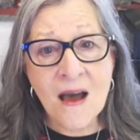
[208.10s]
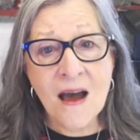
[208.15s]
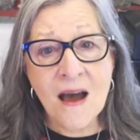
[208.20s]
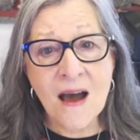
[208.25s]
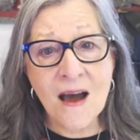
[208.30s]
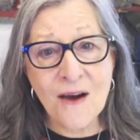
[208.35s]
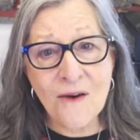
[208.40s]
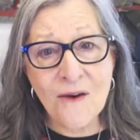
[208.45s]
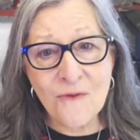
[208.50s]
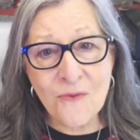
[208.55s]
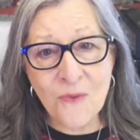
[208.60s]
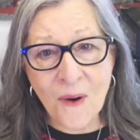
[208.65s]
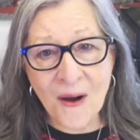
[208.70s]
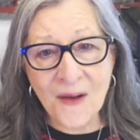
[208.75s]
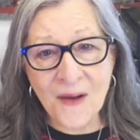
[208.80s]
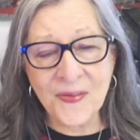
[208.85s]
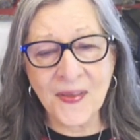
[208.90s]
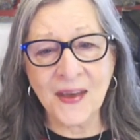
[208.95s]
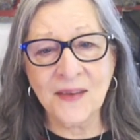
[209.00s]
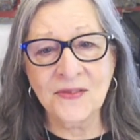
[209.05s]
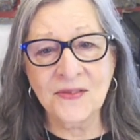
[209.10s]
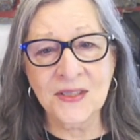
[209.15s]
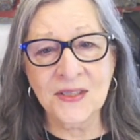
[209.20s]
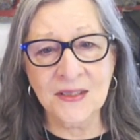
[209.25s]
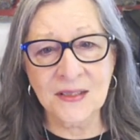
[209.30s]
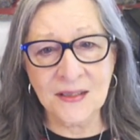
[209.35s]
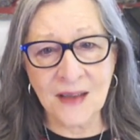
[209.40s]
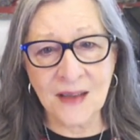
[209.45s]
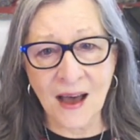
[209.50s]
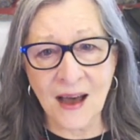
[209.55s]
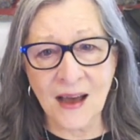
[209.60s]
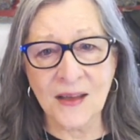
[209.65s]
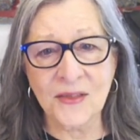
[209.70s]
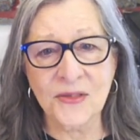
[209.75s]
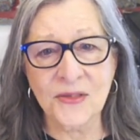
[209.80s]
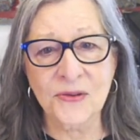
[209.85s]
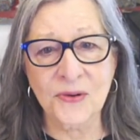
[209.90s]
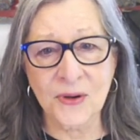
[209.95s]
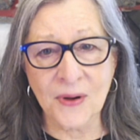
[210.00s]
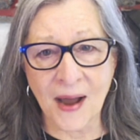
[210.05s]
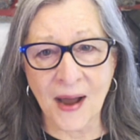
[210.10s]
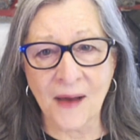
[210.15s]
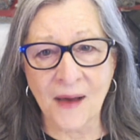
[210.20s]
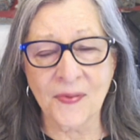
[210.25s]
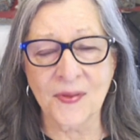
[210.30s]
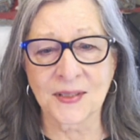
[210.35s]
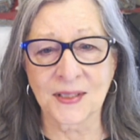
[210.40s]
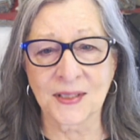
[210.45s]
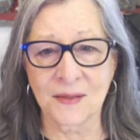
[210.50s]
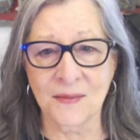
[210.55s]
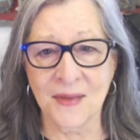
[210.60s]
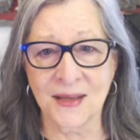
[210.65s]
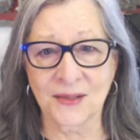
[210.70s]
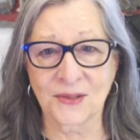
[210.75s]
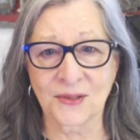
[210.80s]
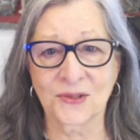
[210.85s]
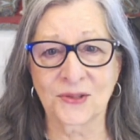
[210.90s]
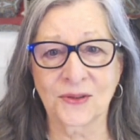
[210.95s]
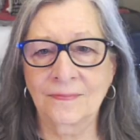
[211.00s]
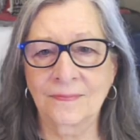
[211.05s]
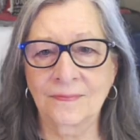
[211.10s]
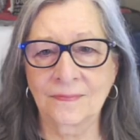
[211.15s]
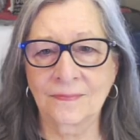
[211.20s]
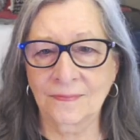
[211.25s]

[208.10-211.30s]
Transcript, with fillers: of what they've designed throughout the semester.